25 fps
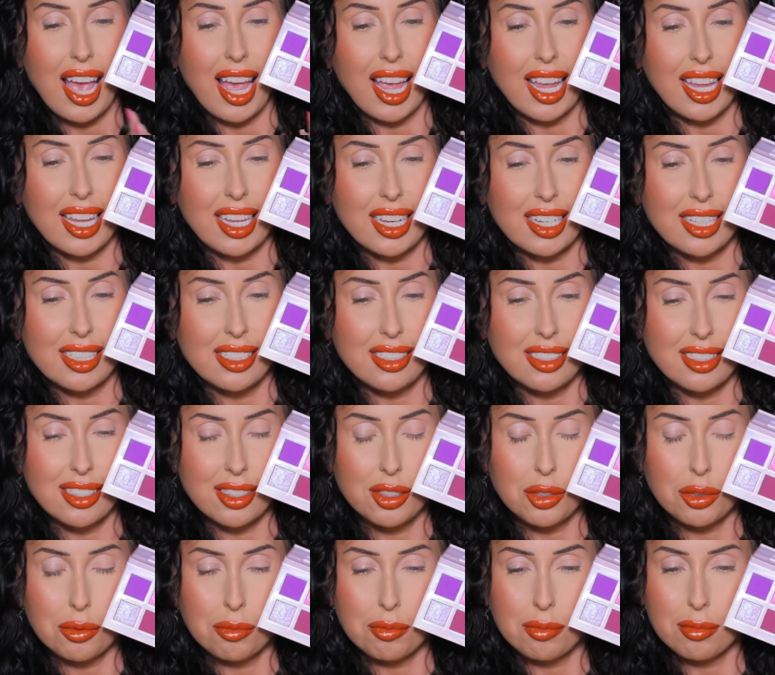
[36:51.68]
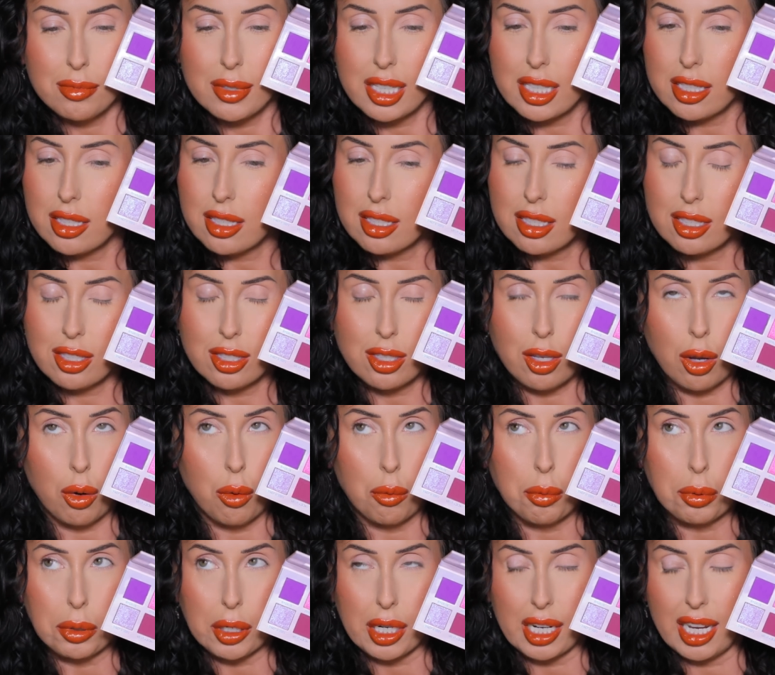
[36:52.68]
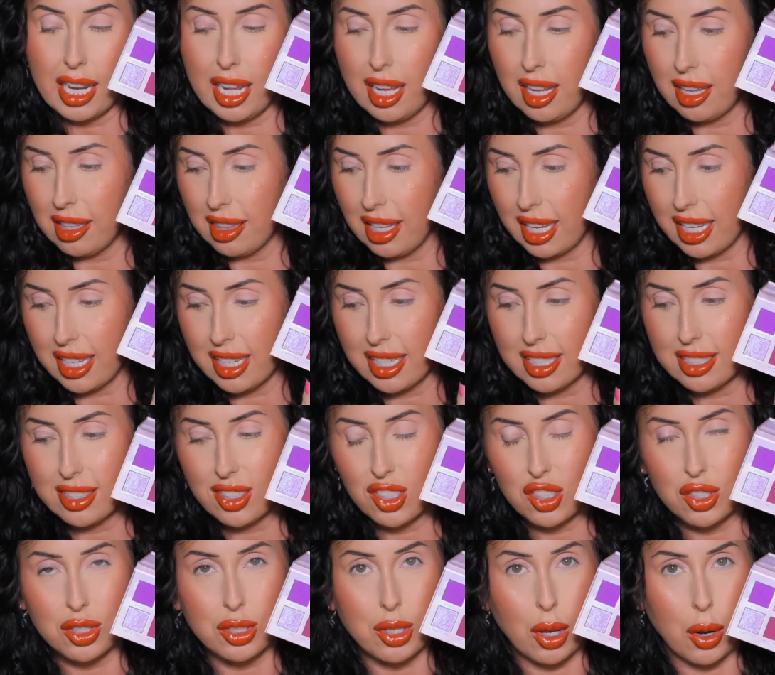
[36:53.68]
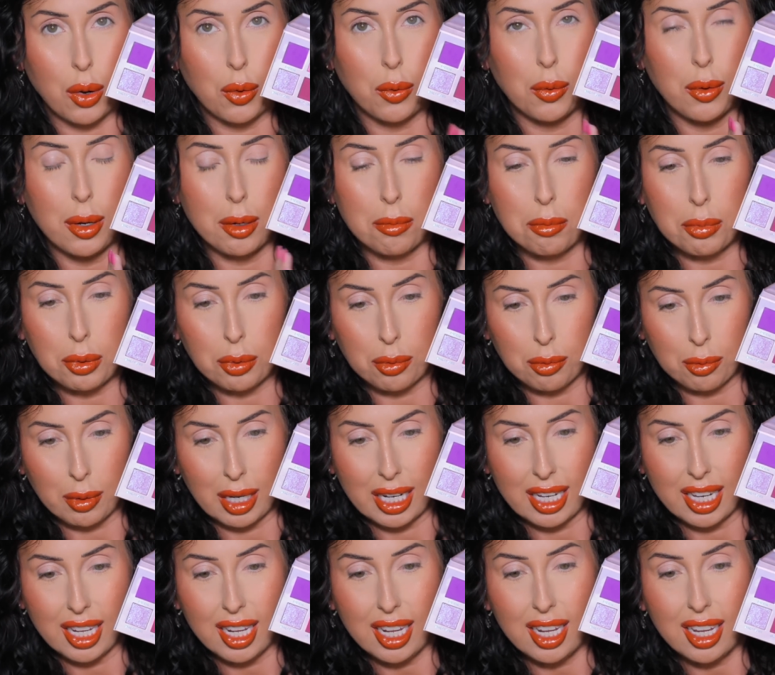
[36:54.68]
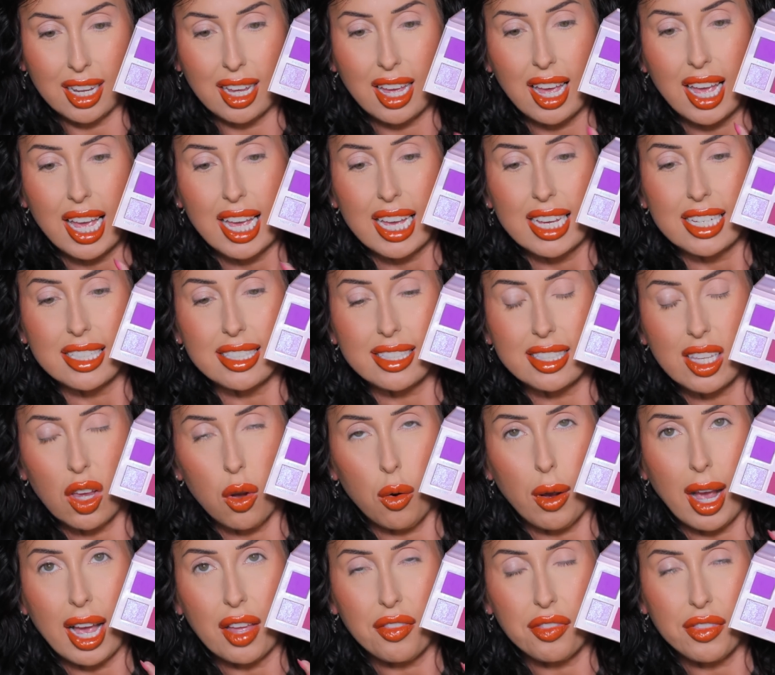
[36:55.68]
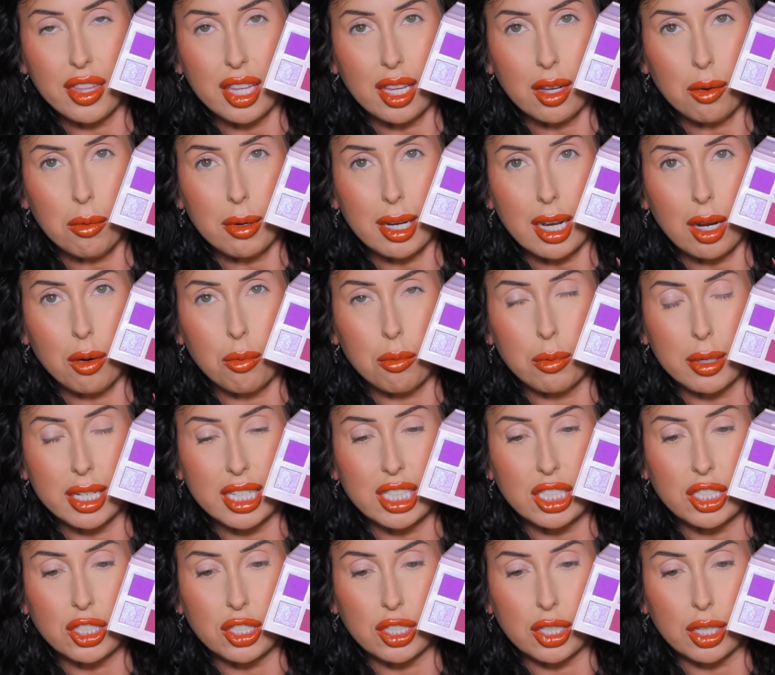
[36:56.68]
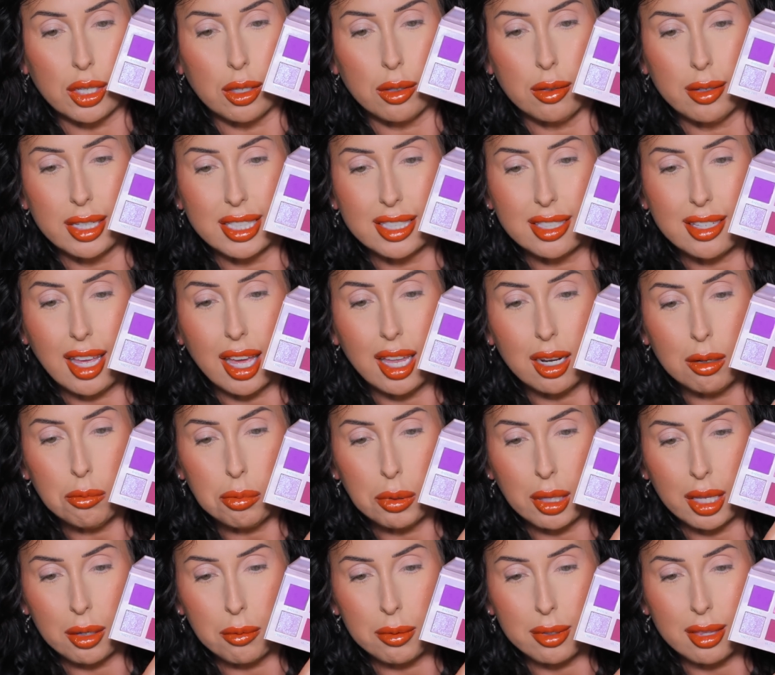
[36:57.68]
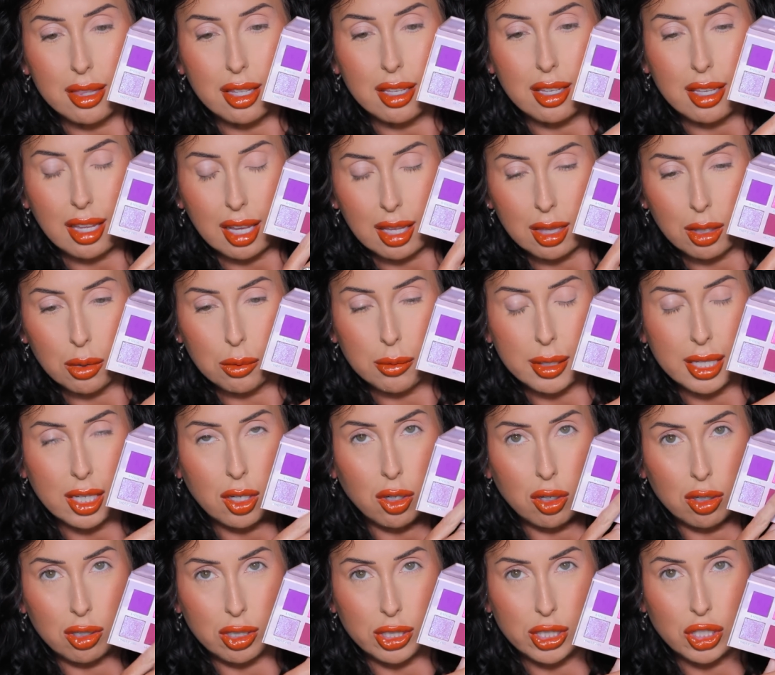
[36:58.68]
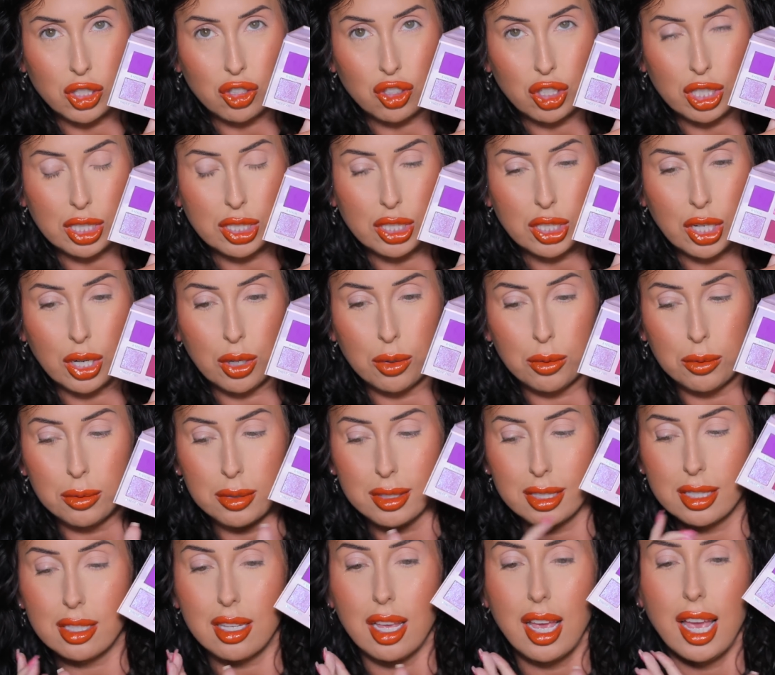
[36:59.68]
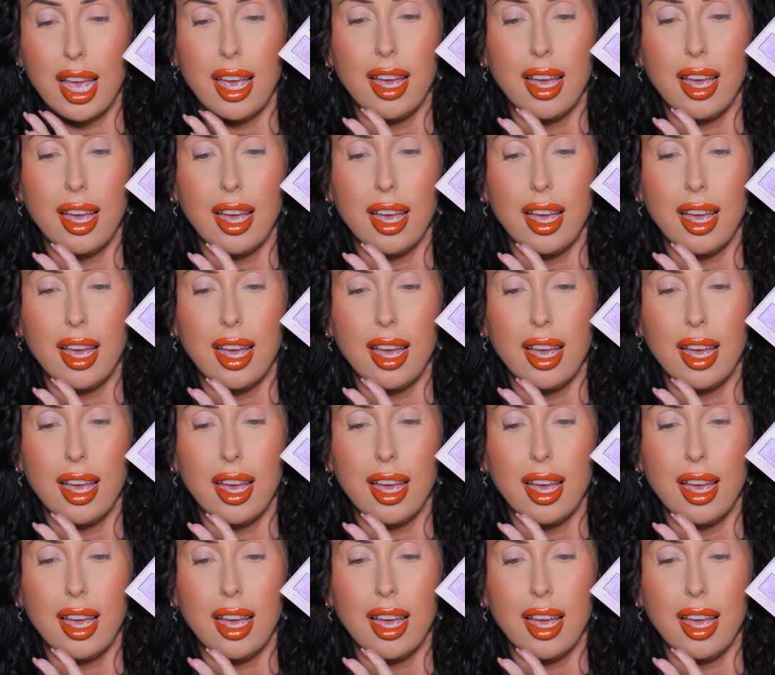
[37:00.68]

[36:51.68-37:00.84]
and it's so pretty. Like, it's so pretty. So I think what I want to do is kind of play with the yellowy orangey tones.